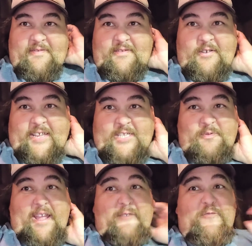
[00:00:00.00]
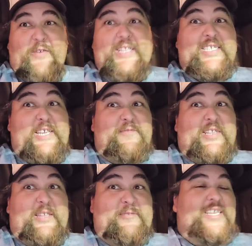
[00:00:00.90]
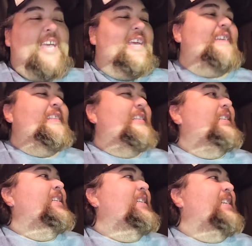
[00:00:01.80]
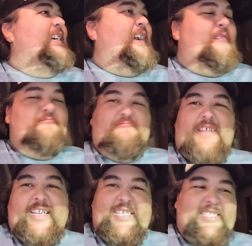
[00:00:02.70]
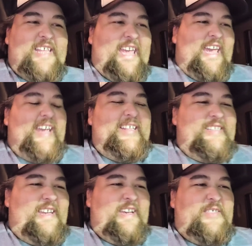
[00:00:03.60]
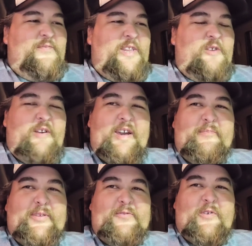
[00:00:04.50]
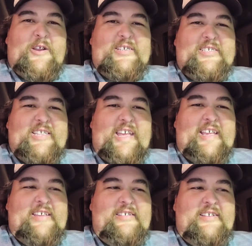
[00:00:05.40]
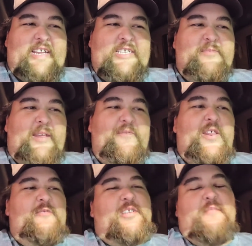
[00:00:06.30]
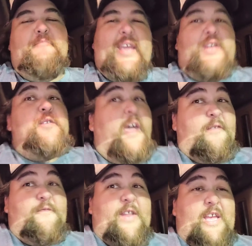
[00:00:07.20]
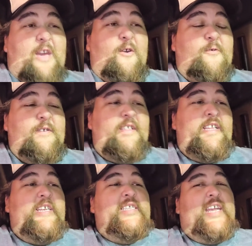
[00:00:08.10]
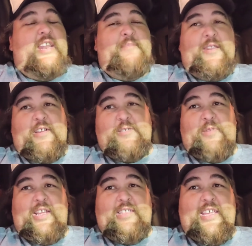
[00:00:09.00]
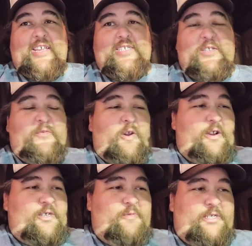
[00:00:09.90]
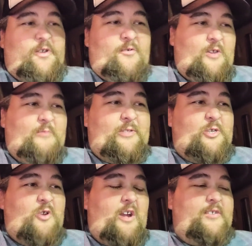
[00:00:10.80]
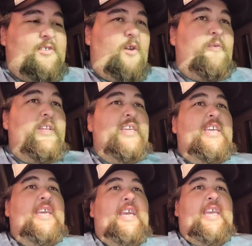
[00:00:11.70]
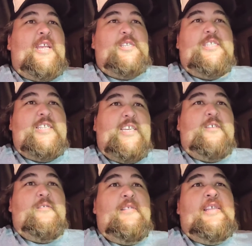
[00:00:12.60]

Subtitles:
Okay, so we're having fun this evening, let me tell you. I just had the video up as far as, like, I just made a video. I was going to make another video that kind of better explain things as far as what's going on with the truck. So, here's the deal.